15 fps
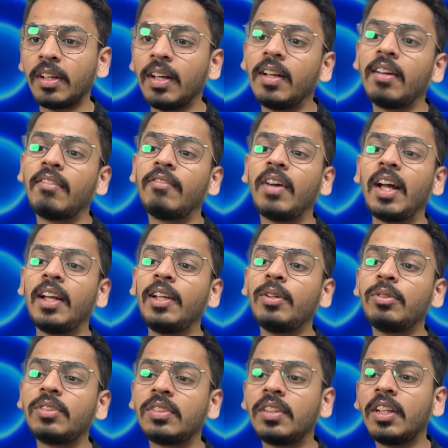
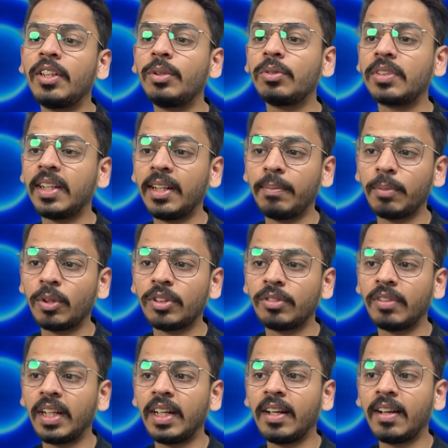Values the user inputs
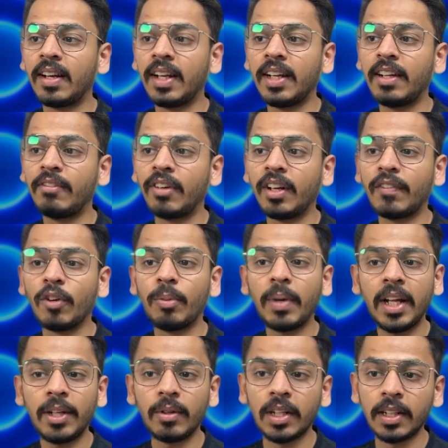when in running workflow
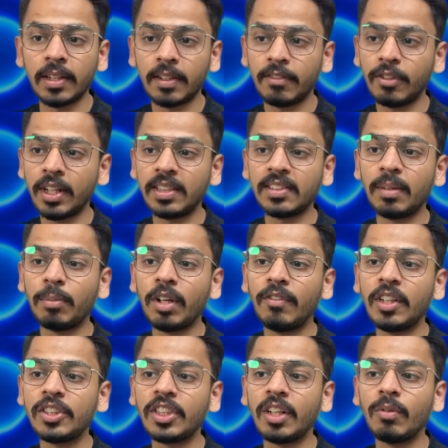manually. For example,
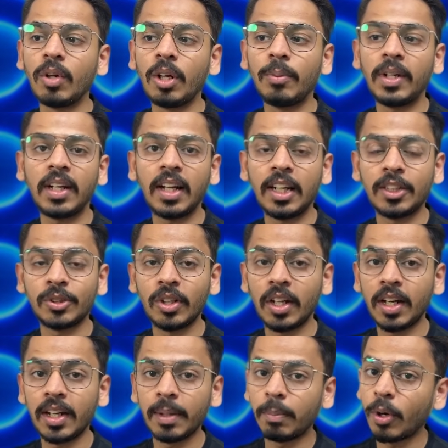which environment I should
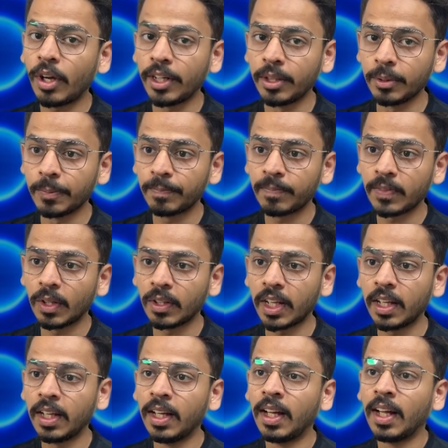deploy to. Okay.
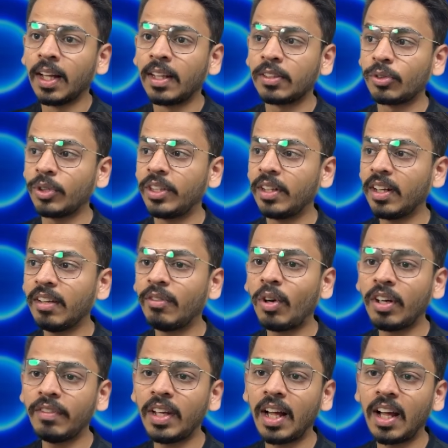So here what
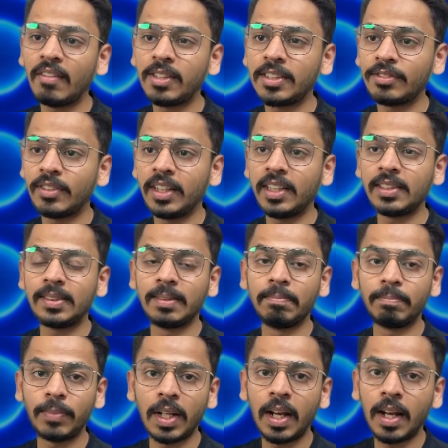we have is very
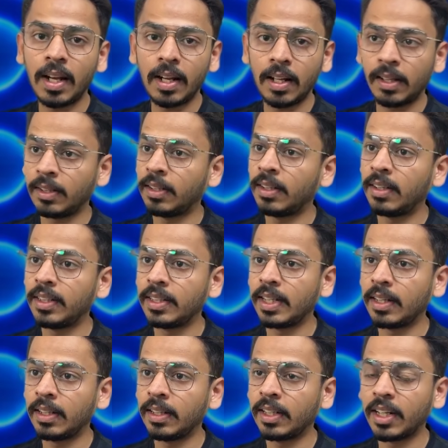simple
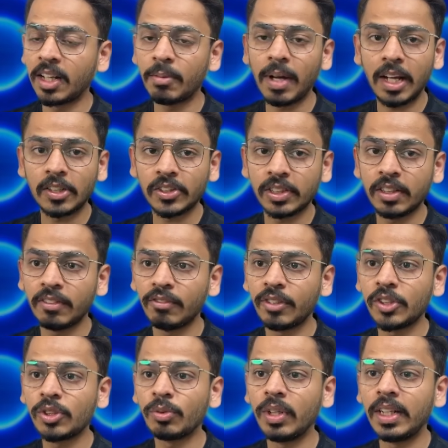GitHub action,
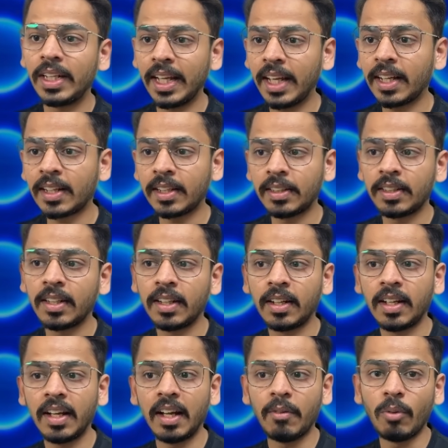which will take the
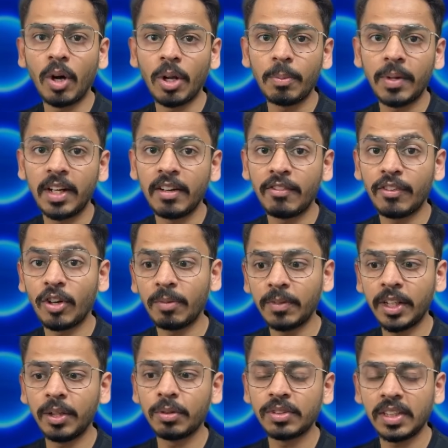environment from the
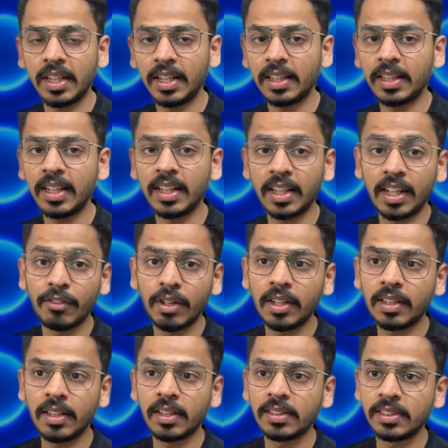user and then give it
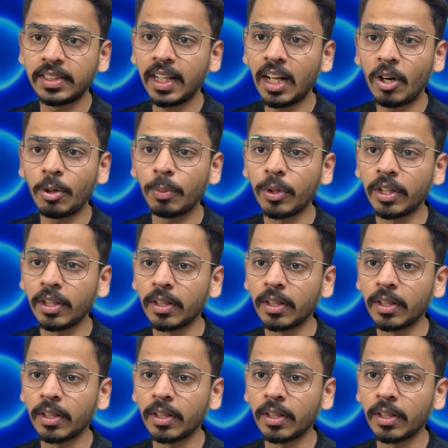the output here.